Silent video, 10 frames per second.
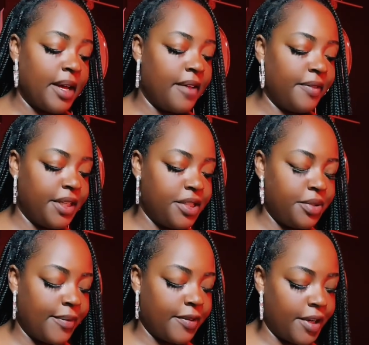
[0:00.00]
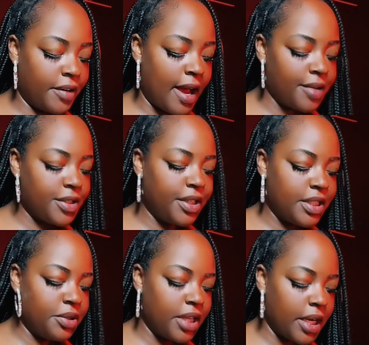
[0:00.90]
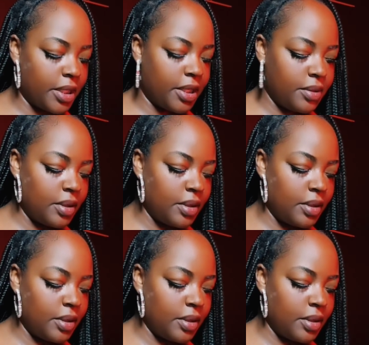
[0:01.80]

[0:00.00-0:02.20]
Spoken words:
conflict that you do have to figure out, so you're still juggling.